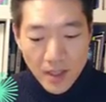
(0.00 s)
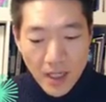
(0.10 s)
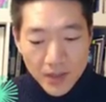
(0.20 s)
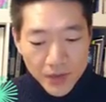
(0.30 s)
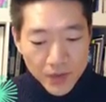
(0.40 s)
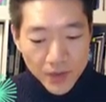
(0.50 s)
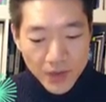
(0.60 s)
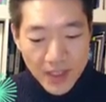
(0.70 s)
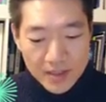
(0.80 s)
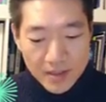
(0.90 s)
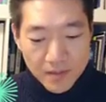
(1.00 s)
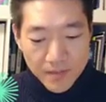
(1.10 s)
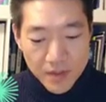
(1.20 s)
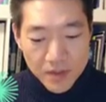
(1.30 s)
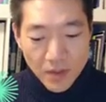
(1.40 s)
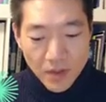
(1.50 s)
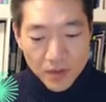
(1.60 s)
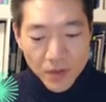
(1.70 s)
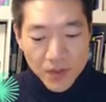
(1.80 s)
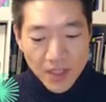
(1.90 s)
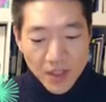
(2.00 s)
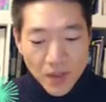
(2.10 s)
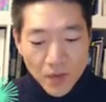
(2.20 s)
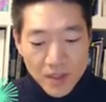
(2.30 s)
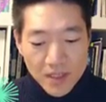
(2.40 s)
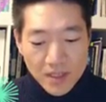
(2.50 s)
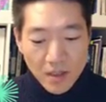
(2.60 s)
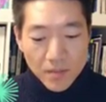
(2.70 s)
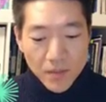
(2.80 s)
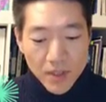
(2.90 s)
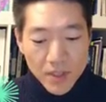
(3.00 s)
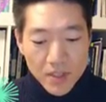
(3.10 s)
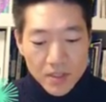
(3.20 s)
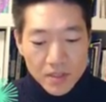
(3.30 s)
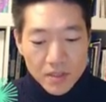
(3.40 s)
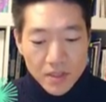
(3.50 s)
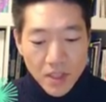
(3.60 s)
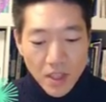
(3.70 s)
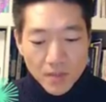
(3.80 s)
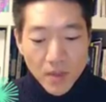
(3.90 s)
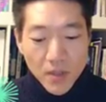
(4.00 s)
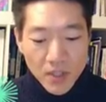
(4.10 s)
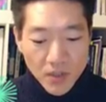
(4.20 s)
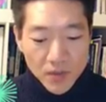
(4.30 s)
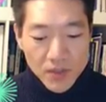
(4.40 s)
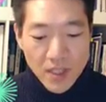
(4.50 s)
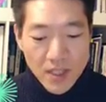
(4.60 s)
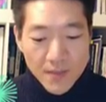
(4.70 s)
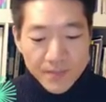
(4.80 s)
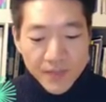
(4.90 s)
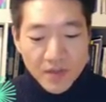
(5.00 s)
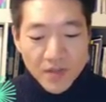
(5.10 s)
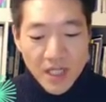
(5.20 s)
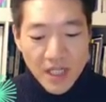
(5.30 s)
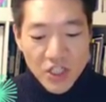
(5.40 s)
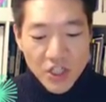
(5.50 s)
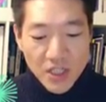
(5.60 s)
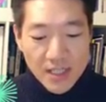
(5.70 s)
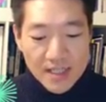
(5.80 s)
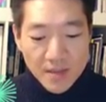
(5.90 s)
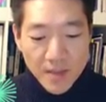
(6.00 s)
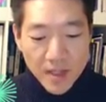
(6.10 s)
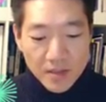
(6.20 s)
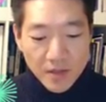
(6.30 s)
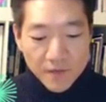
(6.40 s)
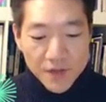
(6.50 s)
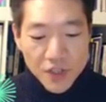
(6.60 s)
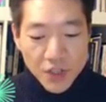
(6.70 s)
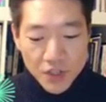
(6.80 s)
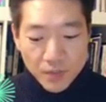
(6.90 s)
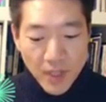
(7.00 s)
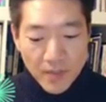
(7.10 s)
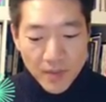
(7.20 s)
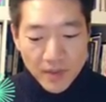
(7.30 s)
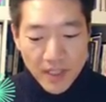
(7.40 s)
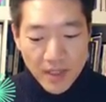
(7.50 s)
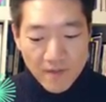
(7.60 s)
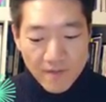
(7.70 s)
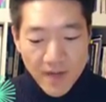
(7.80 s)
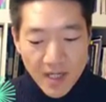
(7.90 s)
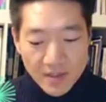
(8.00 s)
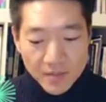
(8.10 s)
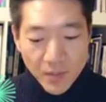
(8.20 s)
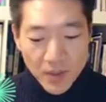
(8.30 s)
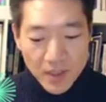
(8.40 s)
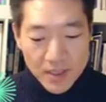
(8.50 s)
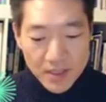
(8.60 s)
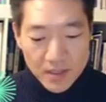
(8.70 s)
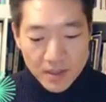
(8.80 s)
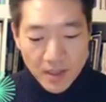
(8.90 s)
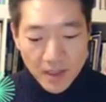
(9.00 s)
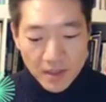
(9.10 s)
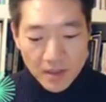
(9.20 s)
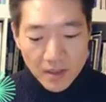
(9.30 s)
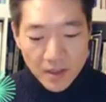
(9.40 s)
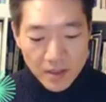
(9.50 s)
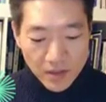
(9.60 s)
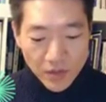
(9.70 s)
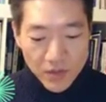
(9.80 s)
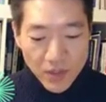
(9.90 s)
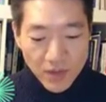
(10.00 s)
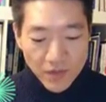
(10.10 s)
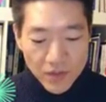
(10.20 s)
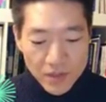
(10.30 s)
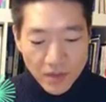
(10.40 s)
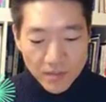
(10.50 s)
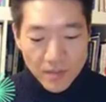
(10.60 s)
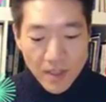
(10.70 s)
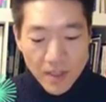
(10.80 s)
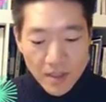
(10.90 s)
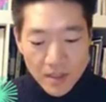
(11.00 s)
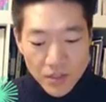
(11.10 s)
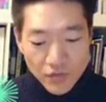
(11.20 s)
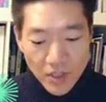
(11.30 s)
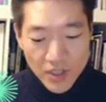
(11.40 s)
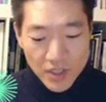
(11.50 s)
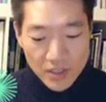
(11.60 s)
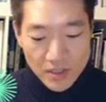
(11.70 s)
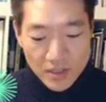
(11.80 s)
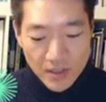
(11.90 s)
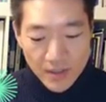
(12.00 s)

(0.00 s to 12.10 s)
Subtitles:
How do you do this? So to secure this harmonious relation is a matter of such primary and vital importance that he's going to give you some instructions.